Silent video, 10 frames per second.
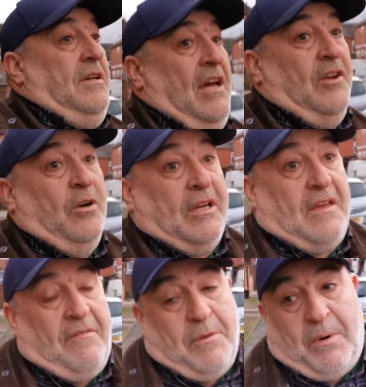I know
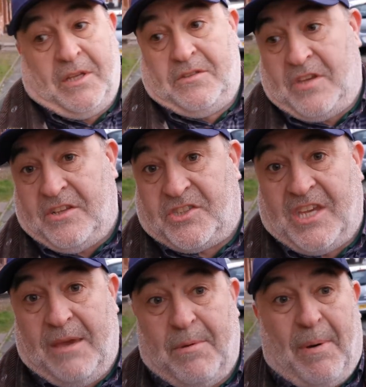everybody says the
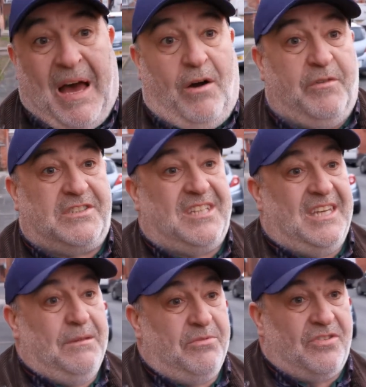same about other
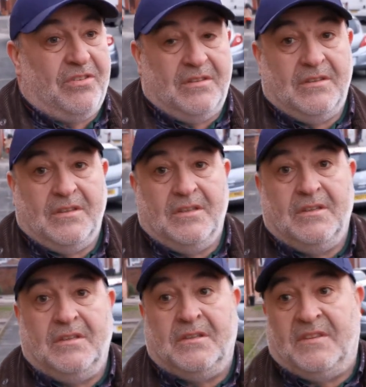teams.
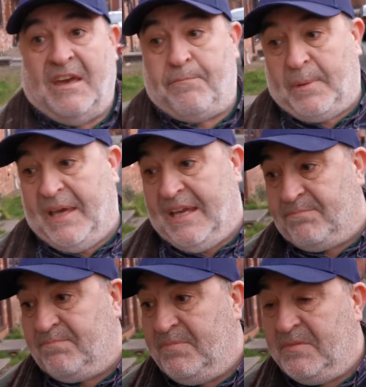They've played
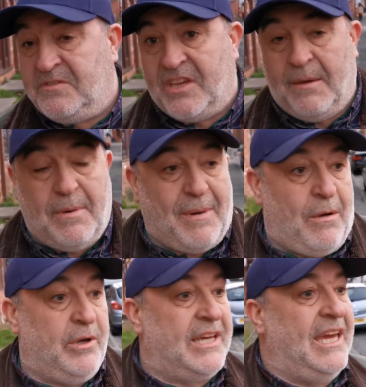the same
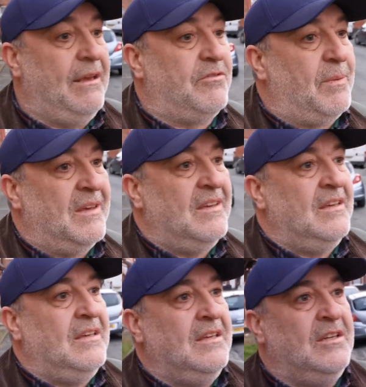amount of games,
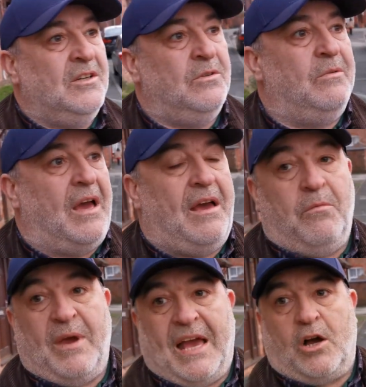
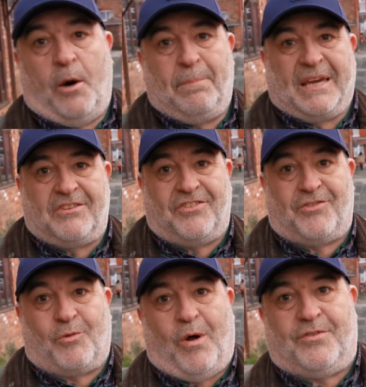and we ain't got biggest of
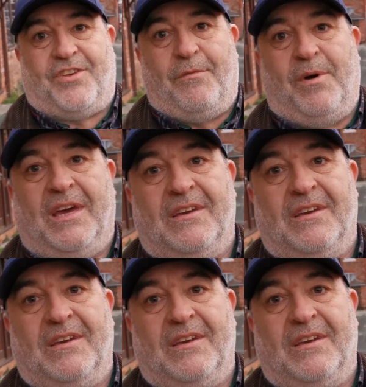squads, have we?